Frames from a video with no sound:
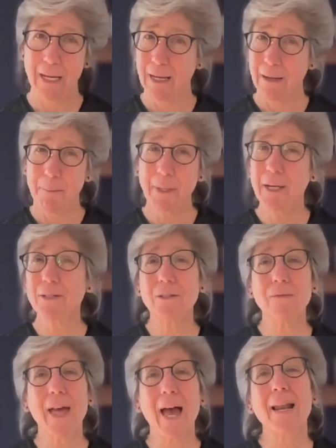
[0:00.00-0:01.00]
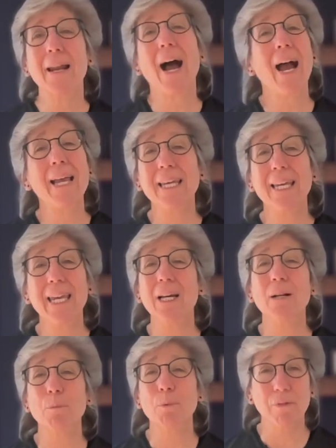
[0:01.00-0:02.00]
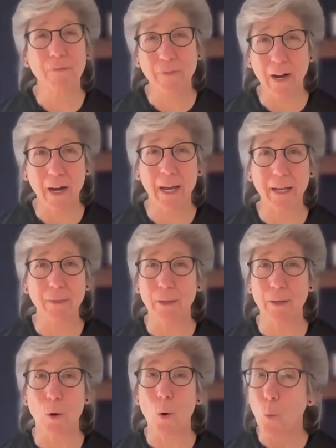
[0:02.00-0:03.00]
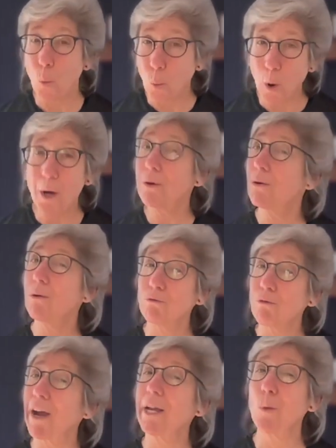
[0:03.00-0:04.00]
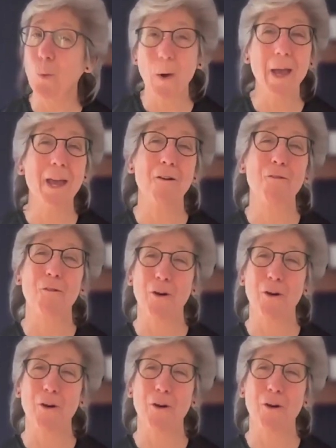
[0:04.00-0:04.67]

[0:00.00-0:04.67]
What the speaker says: Because of that, I can't provide the one right way for